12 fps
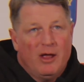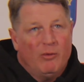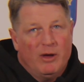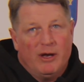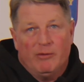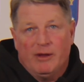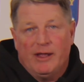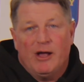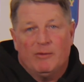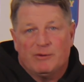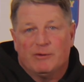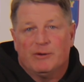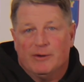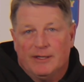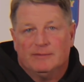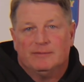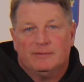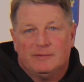winning really helps
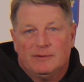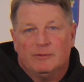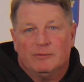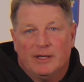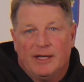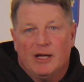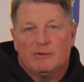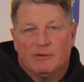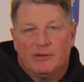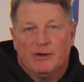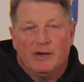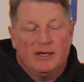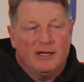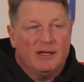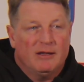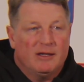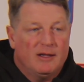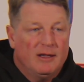recruiting. Really helps recruiting,
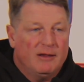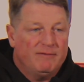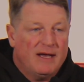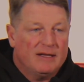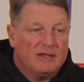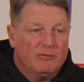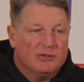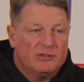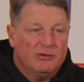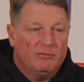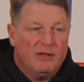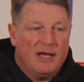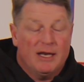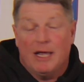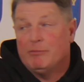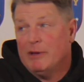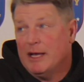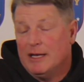and the fact that we're still playing
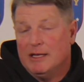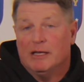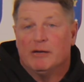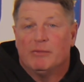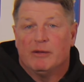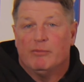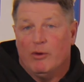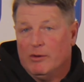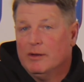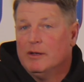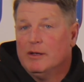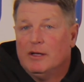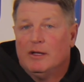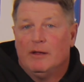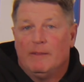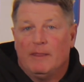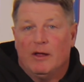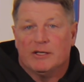and playing in the Liberty Bowl.
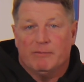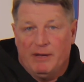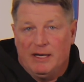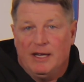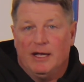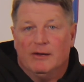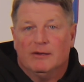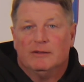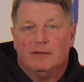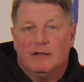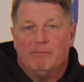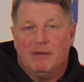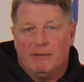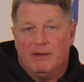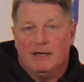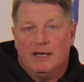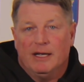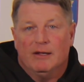It's a big deal, big
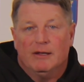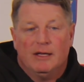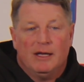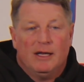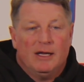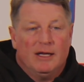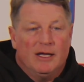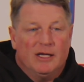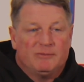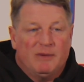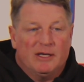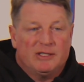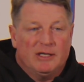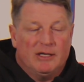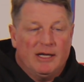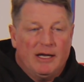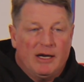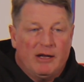deal, especially
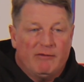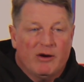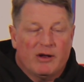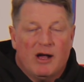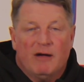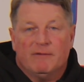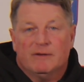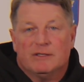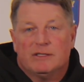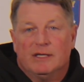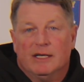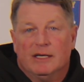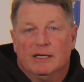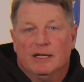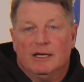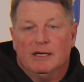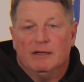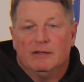out of our conference. And
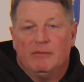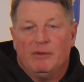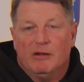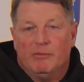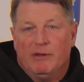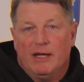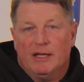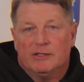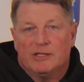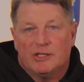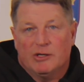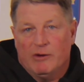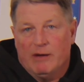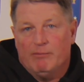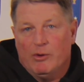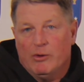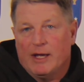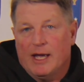be able to play in such a great
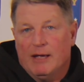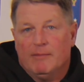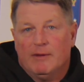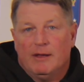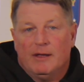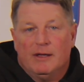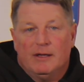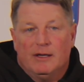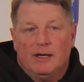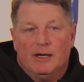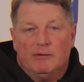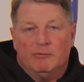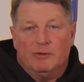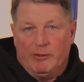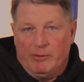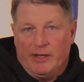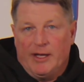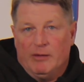bowl game
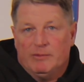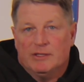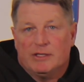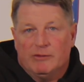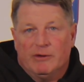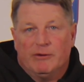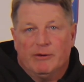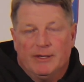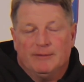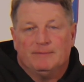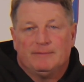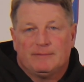really, really helped us in recruiting.